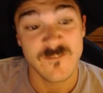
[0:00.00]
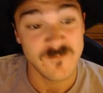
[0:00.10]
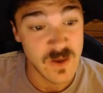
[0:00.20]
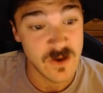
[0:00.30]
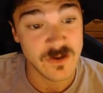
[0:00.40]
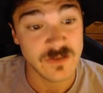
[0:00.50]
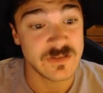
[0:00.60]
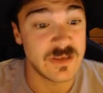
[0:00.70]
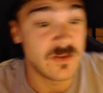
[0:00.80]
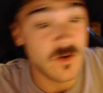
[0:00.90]
varies
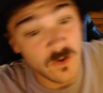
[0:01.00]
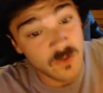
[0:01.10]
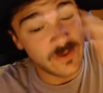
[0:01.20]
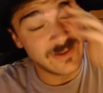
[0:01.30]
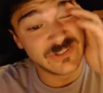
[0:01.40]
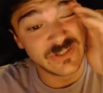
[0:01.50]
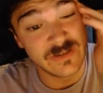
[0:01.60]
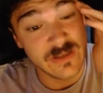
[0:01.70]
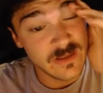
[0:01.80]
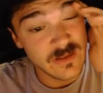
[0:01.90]
in all
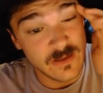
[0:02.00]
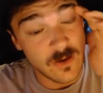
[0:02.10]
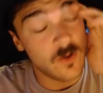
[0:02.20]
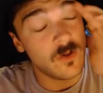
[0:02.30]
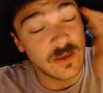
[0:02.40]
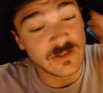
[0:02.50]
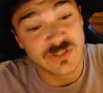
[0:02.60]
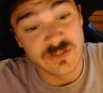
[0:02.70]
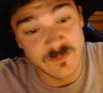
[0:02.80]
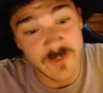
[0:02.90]

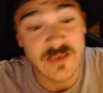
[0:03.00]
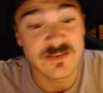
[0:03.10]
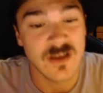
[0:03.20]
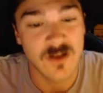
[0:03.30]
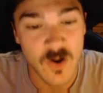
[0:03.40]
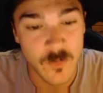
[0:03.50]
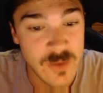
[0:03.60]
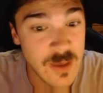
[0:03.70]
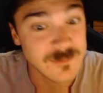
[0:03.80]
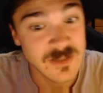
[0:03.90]
engines based on
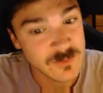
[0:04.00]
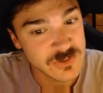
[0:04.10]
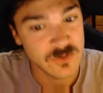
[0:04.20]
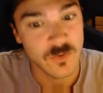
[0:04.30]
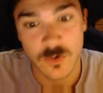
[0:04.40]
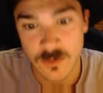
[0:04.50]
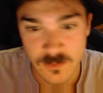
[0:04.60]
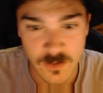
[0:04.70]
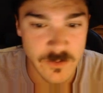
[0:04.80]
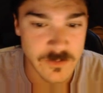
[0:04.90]
RPM, temperature,
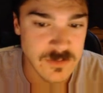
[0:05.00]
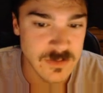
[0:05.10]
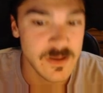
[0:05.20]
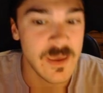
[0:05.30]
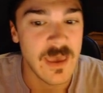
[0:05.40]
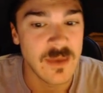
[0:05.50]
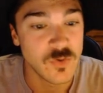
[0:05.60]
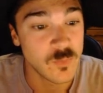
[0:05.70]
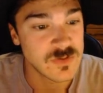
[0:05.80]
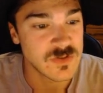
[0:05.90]
cooling loads, and
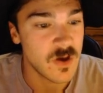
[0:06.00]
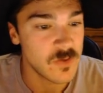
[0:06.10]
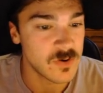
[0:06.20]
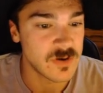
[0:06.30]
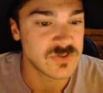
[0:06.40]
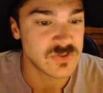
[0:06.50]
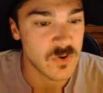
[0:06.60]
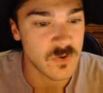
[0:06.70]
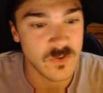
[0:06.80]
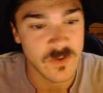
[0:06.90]
numerous other
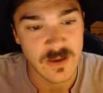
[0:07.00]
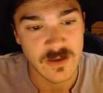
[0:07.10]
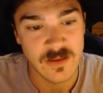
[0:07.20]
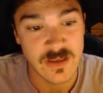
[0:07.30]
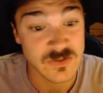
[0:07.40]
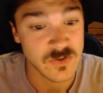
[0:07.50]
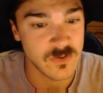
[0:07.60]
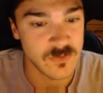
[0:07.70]
external and internal